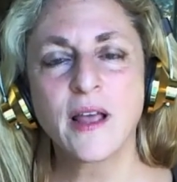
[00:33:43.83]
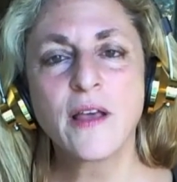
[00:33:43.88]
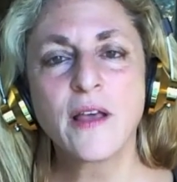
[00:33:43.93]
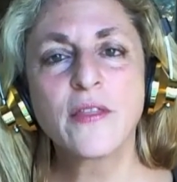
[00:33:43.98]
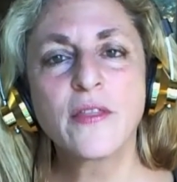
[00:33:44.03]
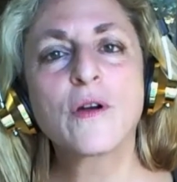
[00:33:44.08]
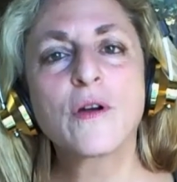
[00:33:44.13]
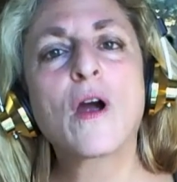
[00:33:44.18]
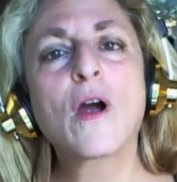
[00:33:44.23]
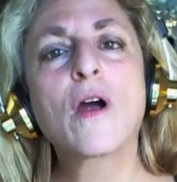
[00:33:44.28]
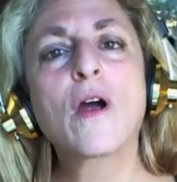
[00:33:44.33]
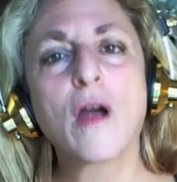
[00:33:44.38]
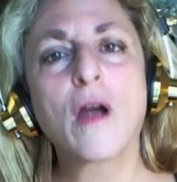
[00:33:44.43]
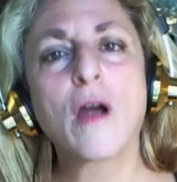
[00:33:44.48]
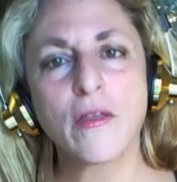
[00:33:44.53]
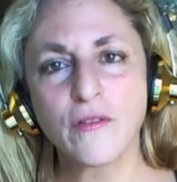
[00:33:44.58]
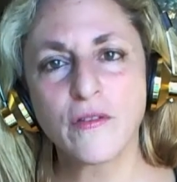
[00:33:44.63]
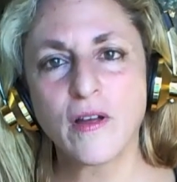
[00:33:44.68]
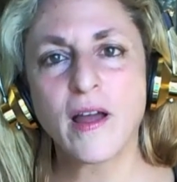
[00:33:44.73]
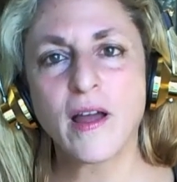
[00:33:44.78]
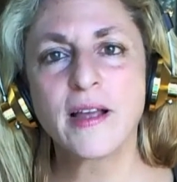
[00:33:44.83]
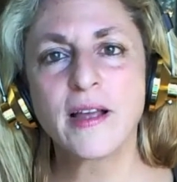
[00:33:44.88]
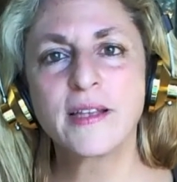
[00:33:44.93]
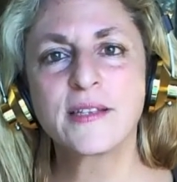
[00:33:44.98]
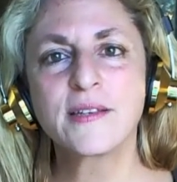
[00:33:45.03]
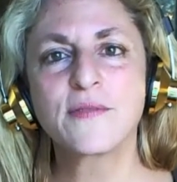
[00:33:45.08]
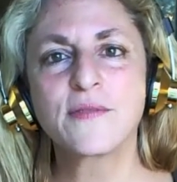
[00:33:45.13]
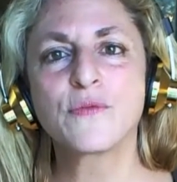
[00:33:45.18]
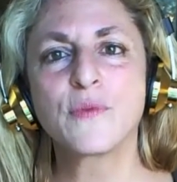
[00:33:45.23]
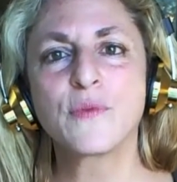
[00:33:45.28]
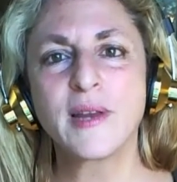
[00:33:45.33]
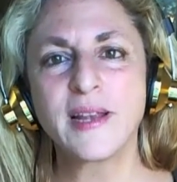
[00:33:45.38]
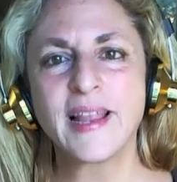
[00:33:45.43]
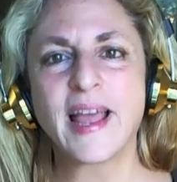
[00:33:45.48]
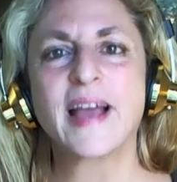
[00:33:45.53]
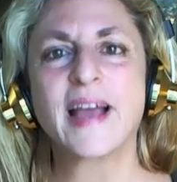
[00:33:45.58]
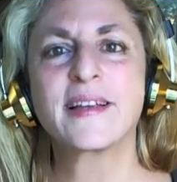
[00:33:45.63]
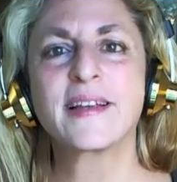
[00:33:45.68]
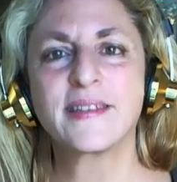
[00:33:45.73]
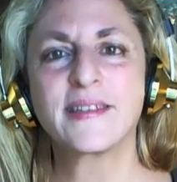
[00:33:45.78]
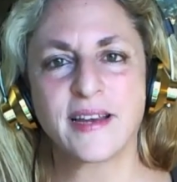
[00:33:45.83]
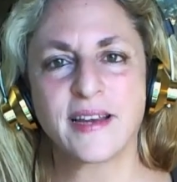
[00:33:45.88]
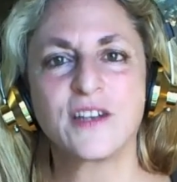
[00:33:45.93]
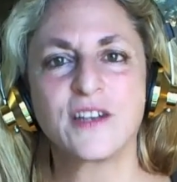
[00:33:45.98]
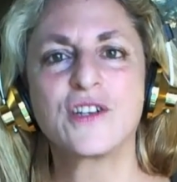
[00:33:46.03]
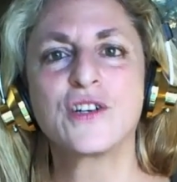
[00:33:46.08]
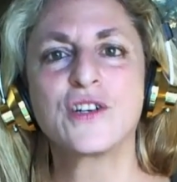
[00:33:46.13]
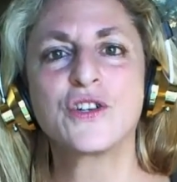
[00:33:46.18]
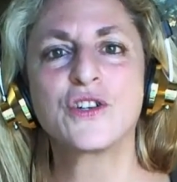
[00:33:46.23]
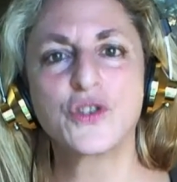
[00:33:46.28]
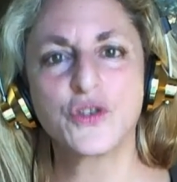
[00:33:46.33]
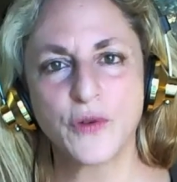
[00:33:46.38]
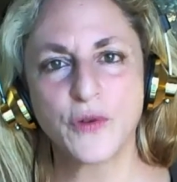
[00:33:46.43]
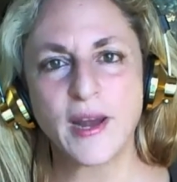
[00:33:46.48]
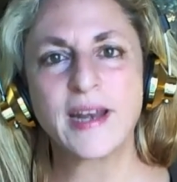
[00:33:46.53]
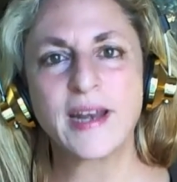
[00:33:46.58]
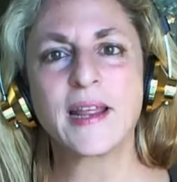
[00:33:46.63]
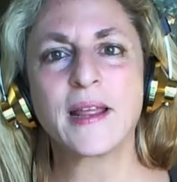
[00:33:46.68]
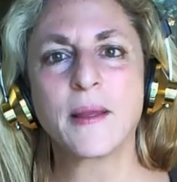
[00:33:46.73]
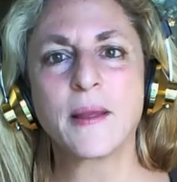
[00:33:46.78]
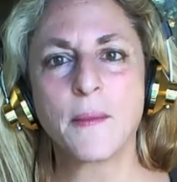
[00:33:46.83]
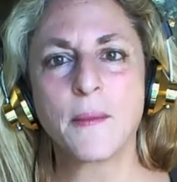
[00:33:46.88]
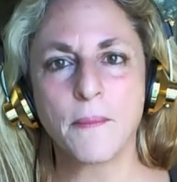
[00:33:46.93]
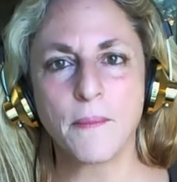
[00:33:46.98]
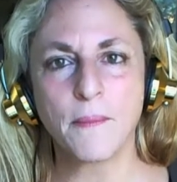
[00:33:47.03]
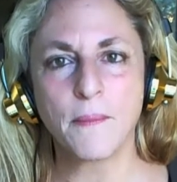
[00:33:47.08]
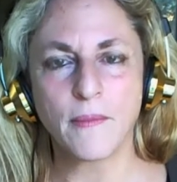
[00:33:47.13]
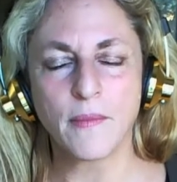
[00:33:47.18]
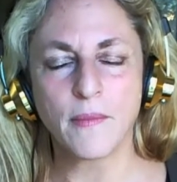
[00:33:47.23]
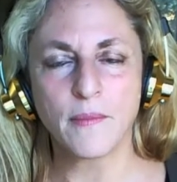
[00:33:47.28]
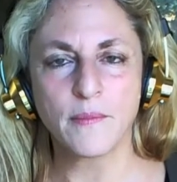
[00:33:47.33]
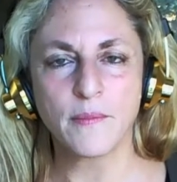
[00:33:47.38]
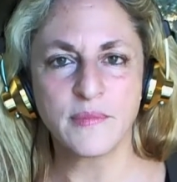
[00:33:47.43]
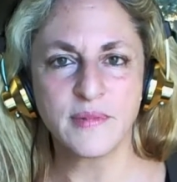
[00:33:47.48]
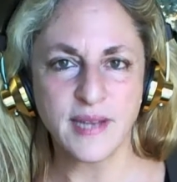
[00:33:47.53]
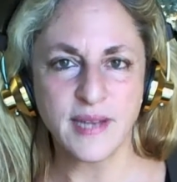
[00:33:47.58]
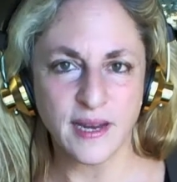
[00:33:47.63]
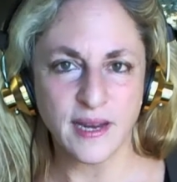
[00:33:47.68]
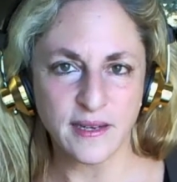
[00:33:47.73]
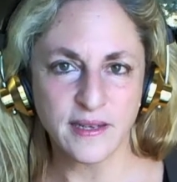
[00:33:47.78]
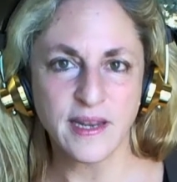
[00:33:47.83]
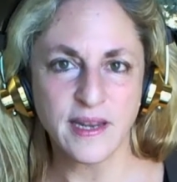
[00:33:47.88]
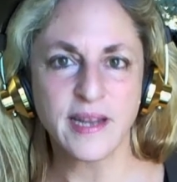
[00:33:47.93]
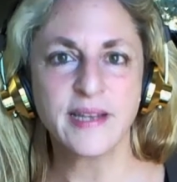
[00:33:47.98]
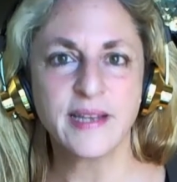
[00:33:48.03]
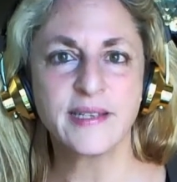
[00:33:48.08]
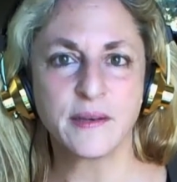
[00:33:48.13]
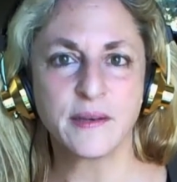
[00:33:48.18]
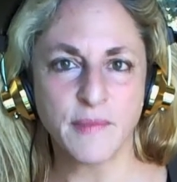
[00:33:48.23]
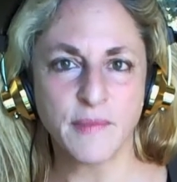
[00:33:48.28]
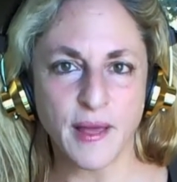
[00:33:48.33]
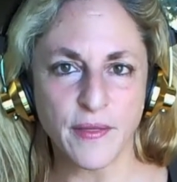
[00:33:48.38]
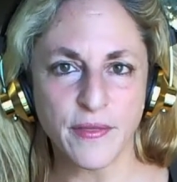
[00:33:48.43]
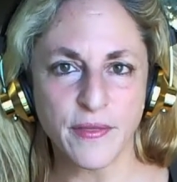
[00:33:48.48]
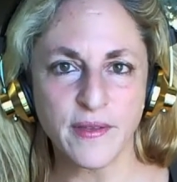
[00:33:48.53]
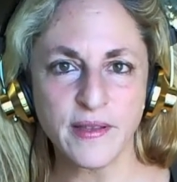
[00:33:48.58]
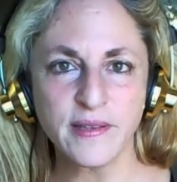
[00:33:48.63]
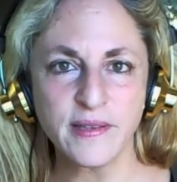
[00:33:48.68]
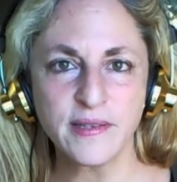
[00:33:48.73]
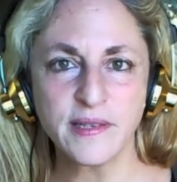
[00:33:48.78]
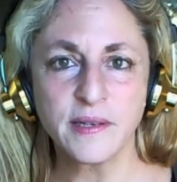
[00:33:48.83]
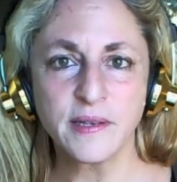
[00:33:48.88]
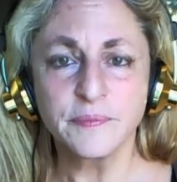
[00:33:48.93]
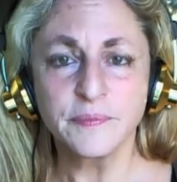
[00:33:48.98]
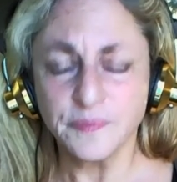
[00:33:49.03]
There are other kinds of relaxation training techniques and methods.